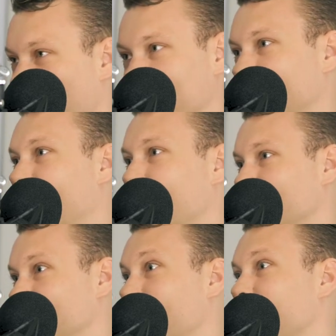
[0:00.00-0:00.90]
Kansar,
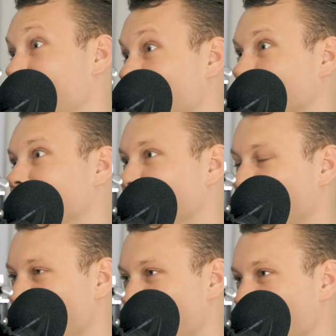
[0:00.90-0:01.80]
which was like when I was
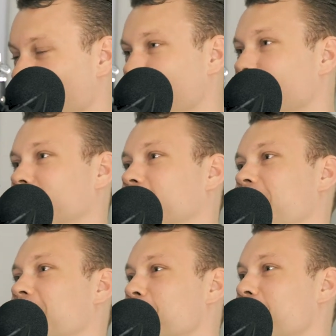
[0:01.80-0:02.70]
a young
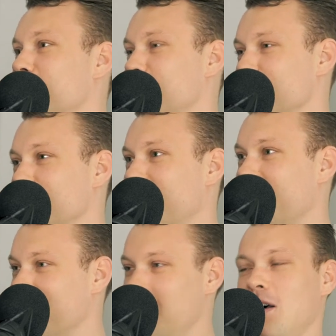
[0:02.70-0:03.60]
guy came out, people were
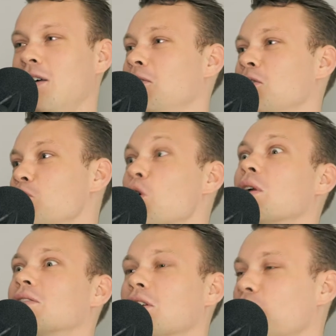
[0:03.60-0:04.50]
like, you know, no
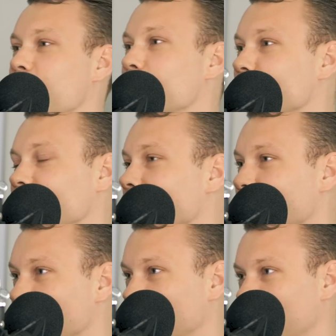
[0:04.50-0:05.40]
one is going to create music in the
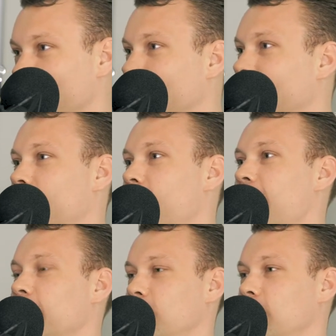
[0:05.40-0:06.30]
future.
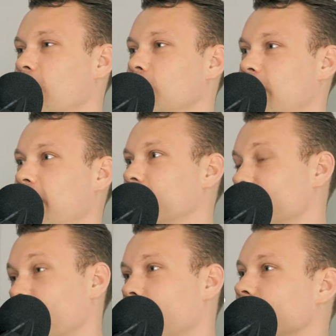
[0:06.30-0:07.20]
And it turned out that
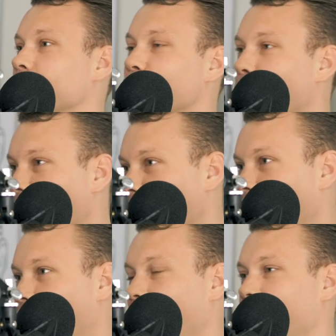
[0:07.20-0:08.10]
actually evolved into
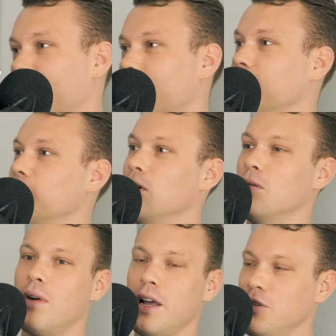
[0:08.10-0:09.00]
Spotify and, you
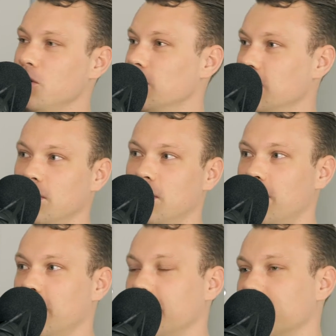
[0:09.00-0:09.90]
know, iTunes, all sort
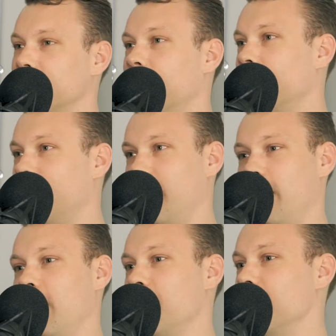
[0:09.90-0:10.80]
of things.
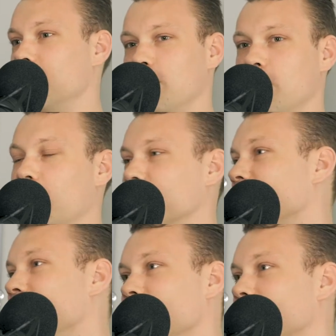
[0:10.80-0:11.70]
When I was a
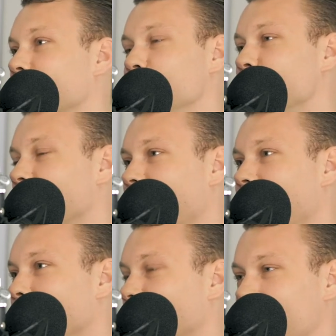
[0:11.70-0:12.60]
kid, computer
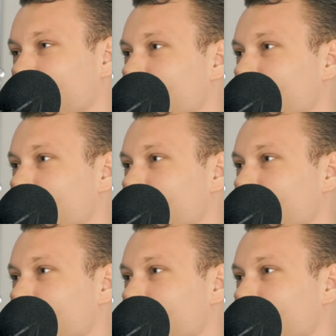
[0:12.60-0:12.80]
games was going to